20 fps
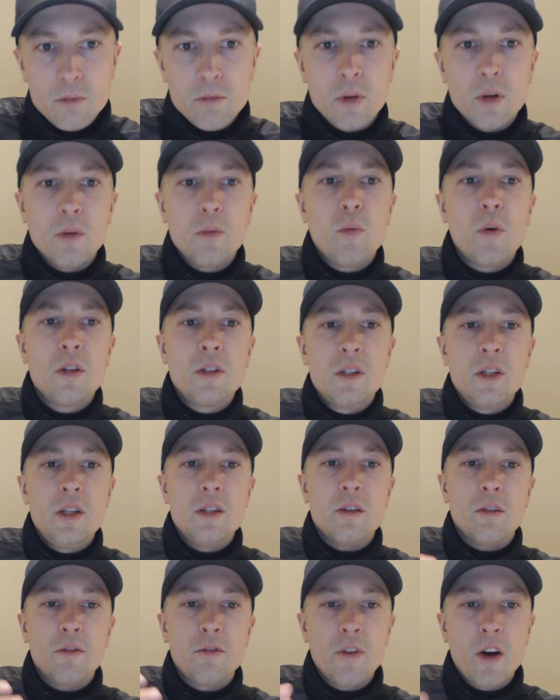But once
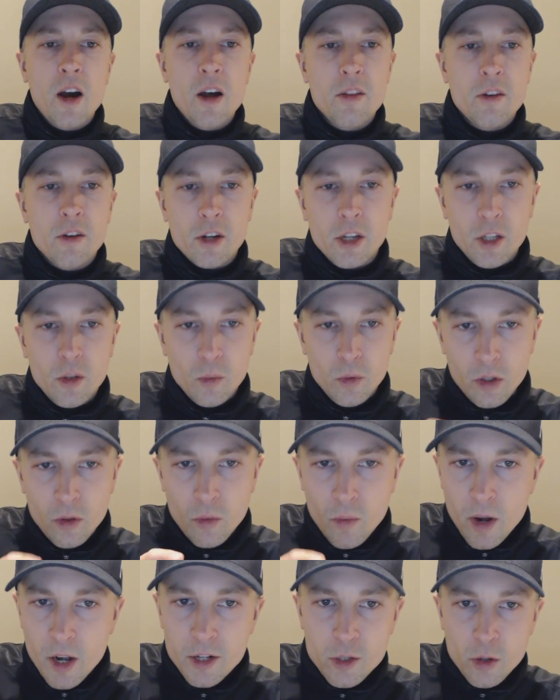he's a father, he
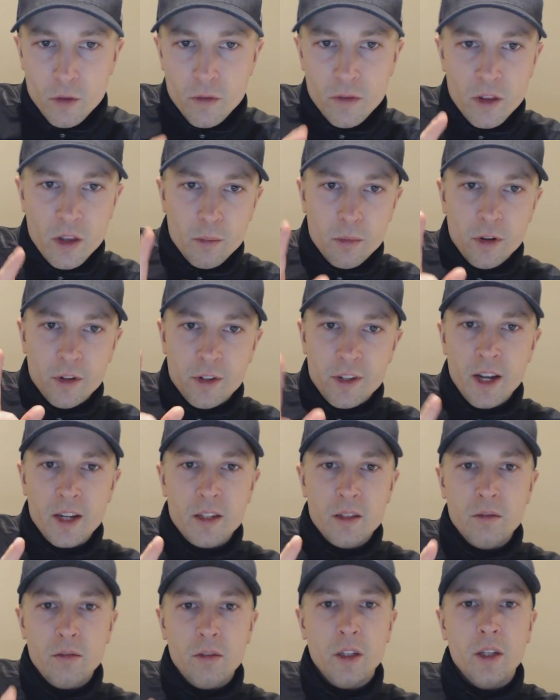will watch over them
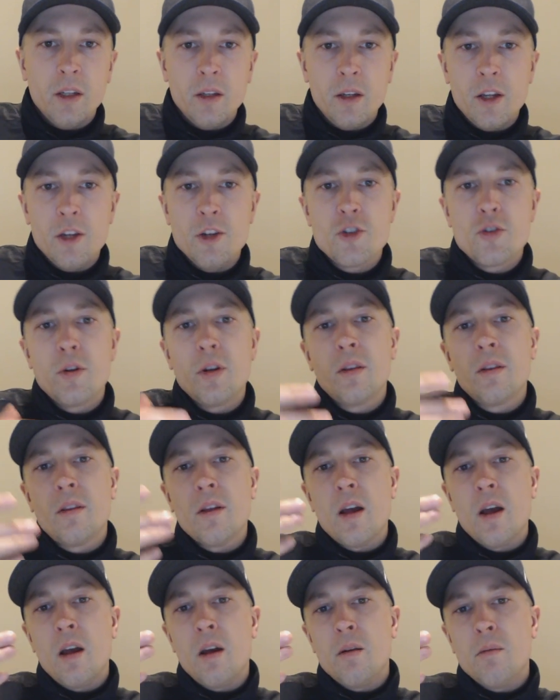protectively and treat
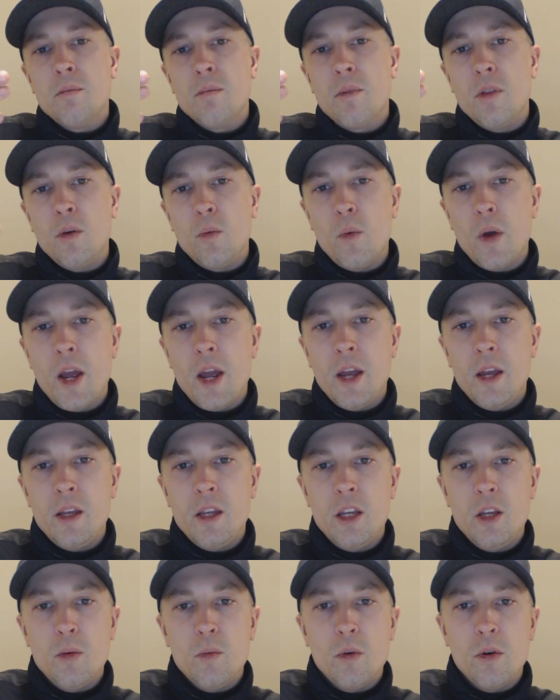them the way
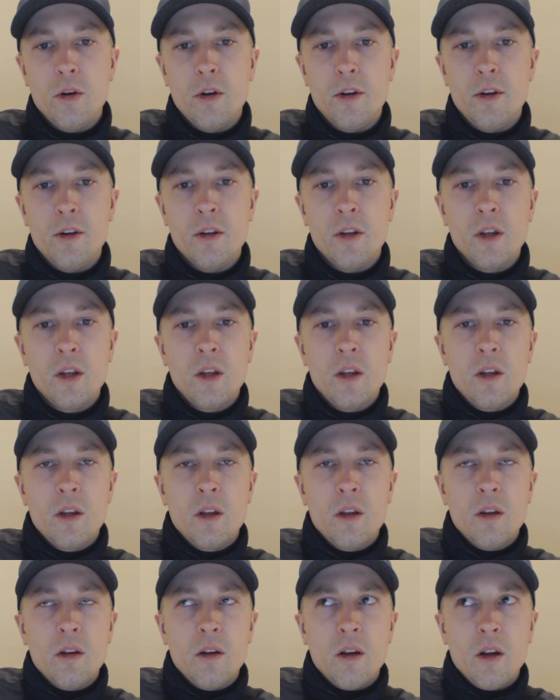he would
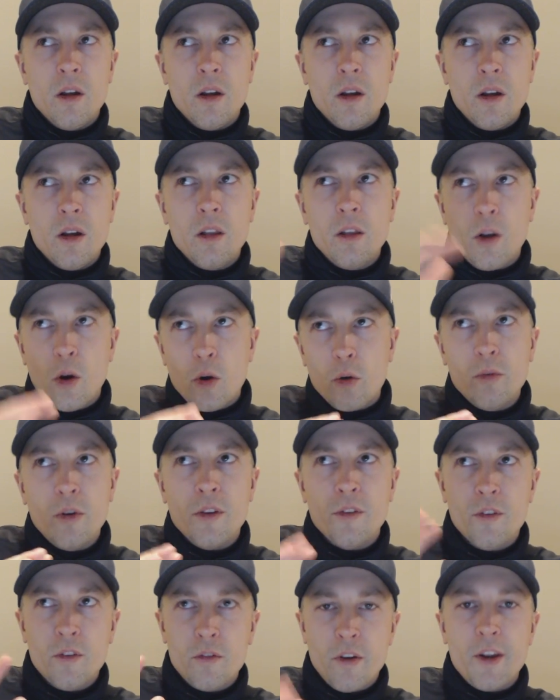a
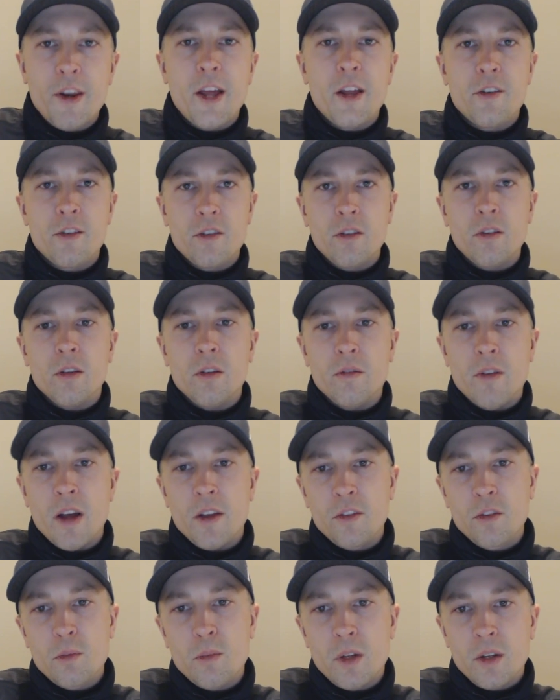low-risk financial
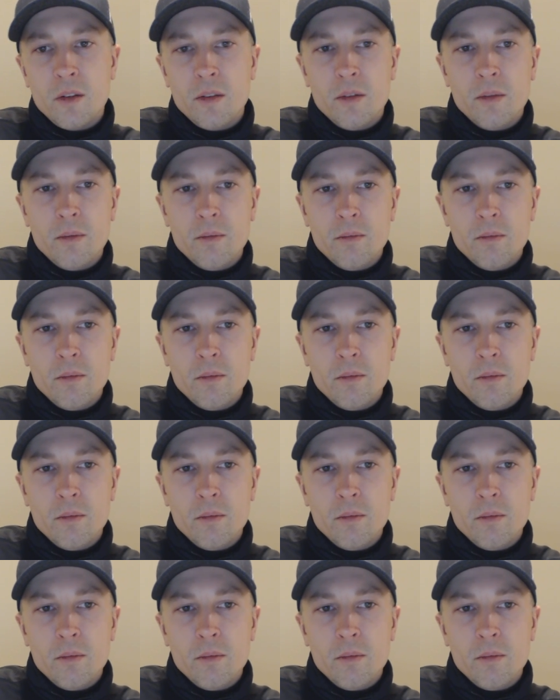investment